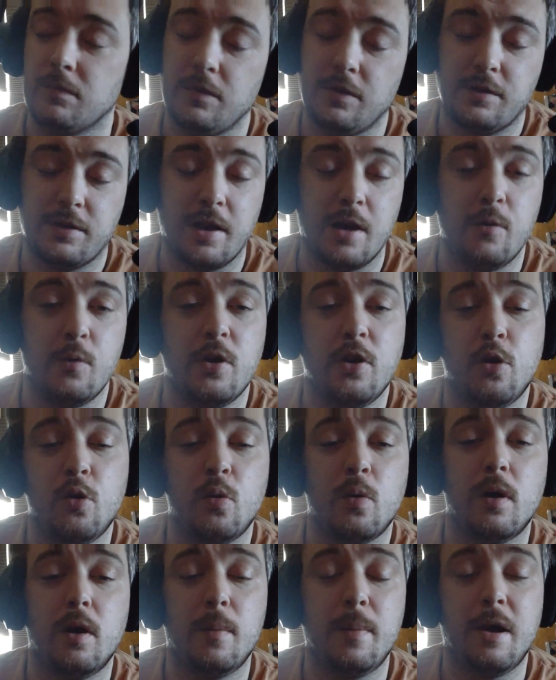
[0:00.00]
Say what
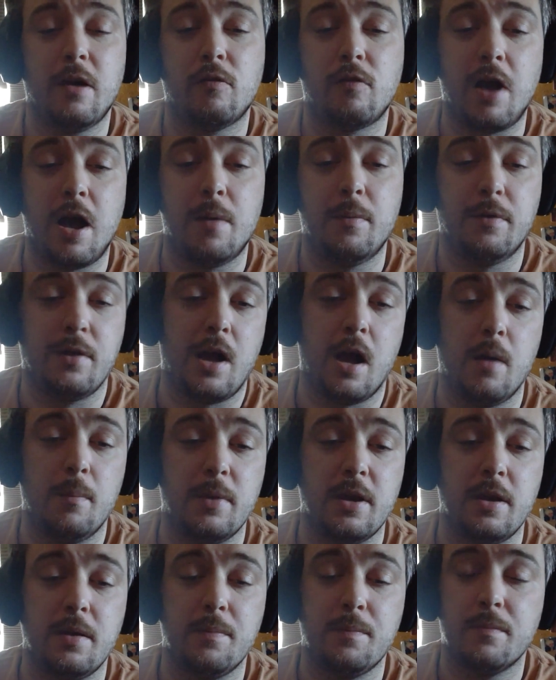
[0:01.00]
you will about Rob
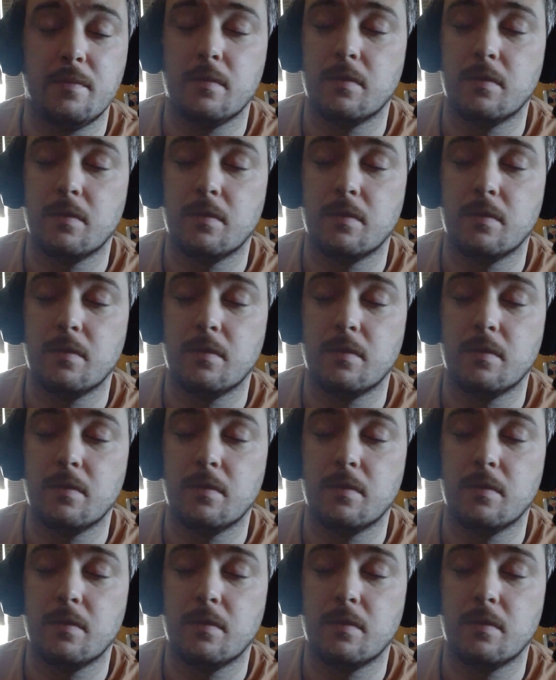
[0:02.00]
Zombie,